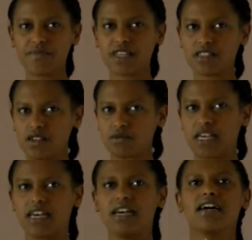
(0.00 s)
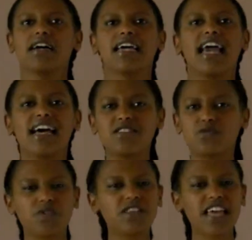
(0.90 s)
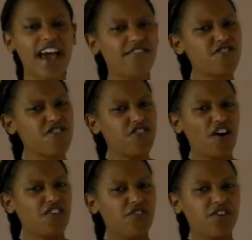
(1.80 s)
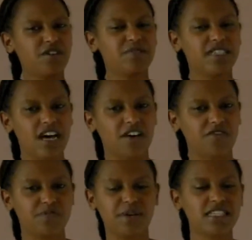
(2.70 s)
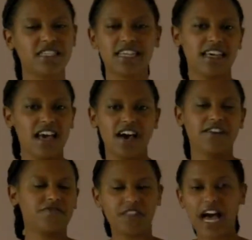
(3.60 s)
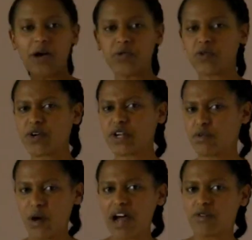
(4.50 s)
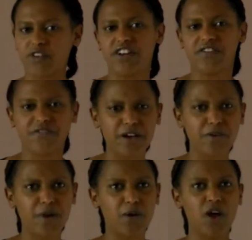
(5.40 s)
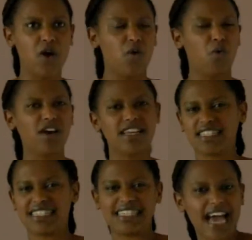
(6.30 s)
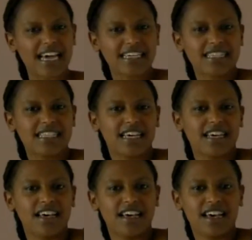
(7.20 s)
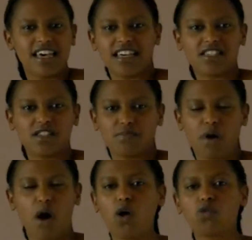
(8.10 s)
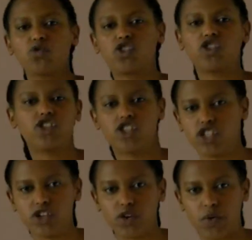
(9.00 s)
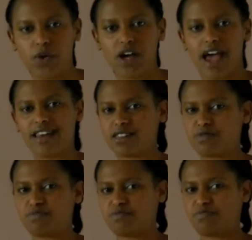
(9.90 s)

excuse me, he hasn't really ever thought for himself. He's basically floundering around trying to figure out what exactly he's supposed to do. And he's